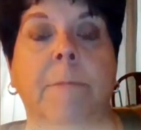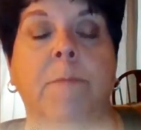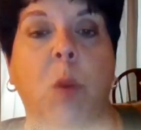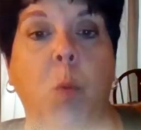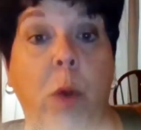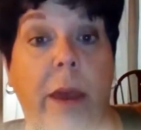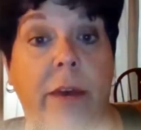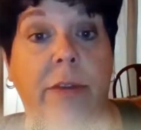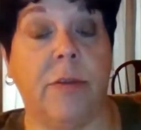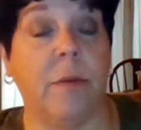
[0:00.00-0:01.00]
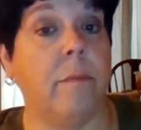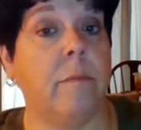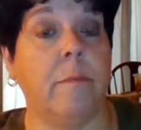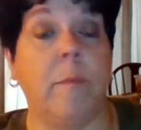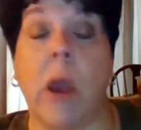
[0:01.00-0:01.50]
with
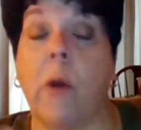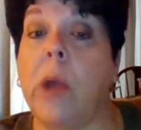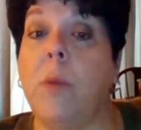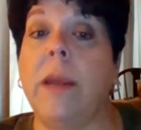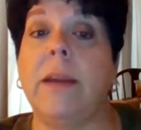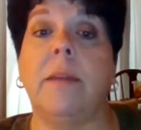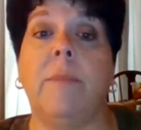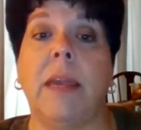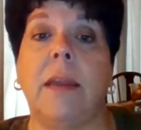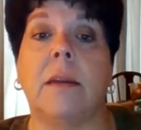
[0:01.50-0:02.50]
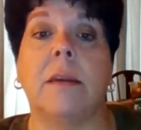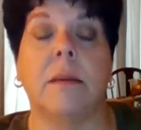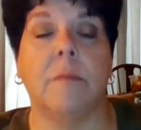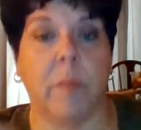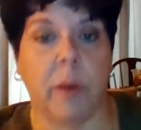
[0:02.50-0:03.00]
merry we did meet,
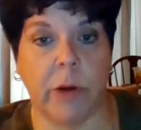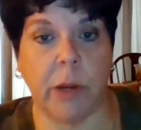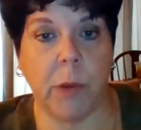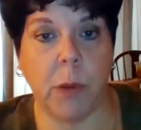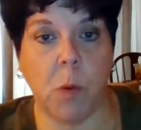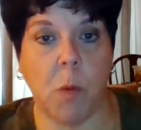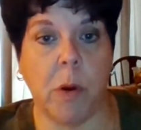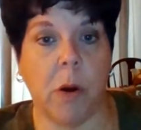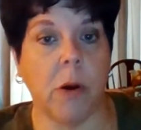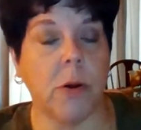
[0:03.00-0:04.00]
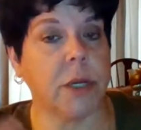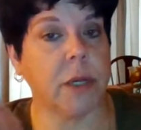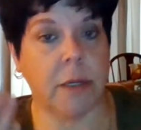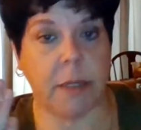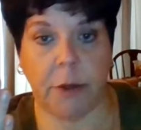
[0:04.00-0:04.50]
merry we will part,
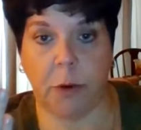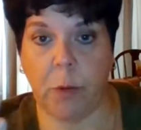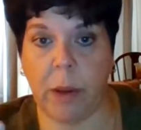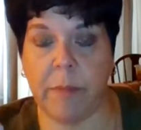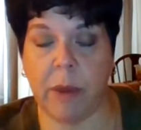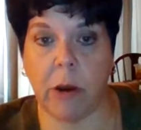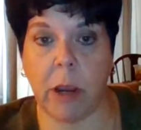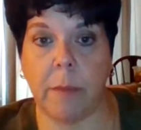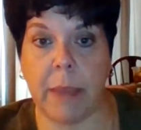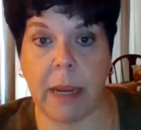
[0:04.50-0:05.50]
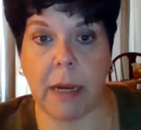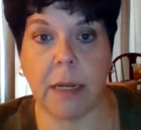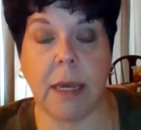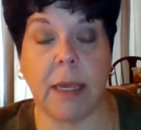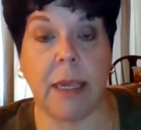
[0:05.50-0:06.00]
until we merry meet
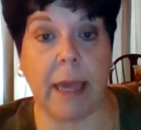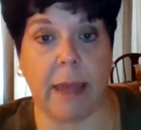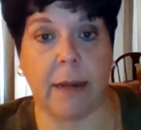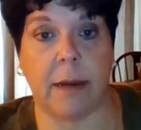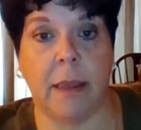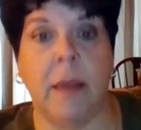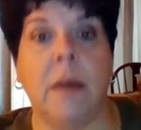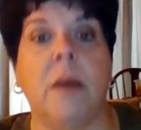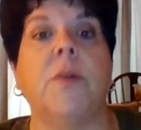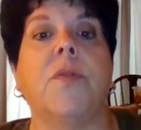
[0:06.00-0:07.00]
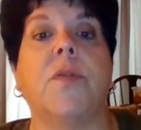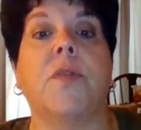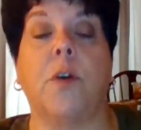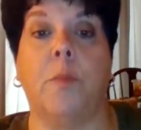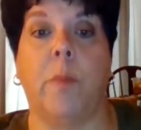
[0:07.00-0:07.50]
again.
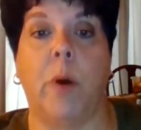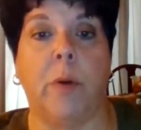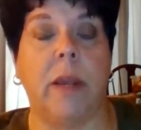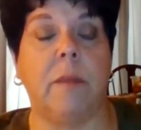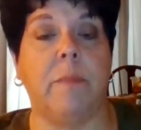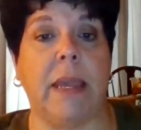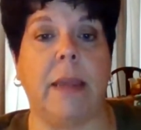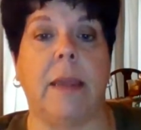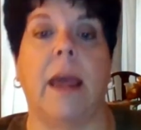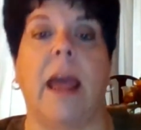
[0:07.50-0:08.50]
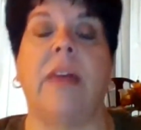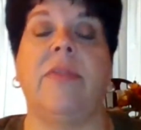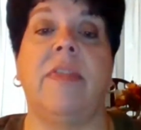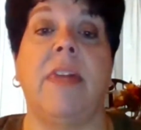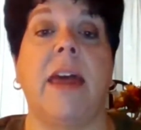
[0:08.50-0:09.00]
So mote it be. And
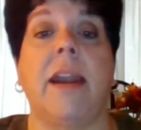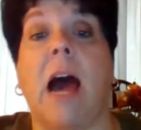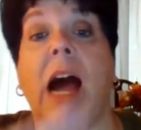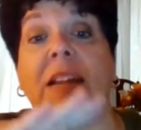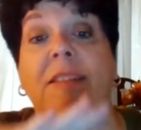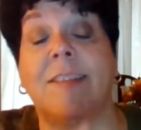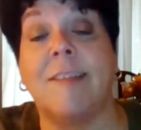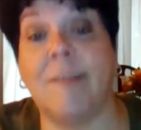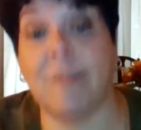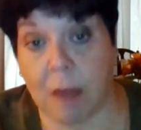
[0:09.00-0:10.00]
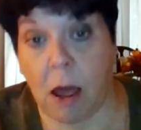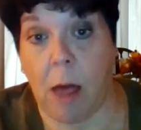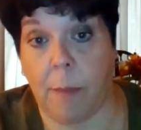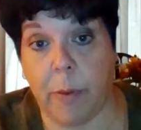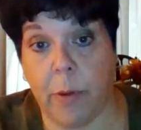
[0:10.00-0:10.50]
then I
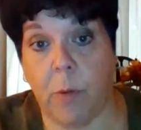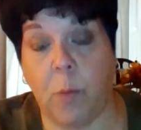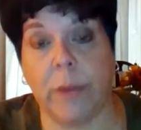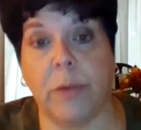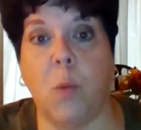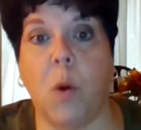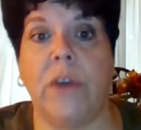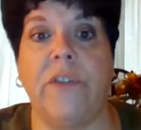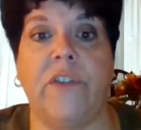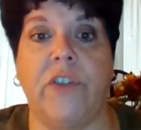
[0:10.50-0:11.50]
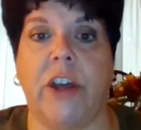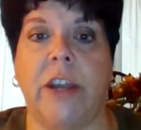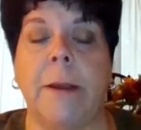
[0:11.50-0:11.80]
stomp with one foot.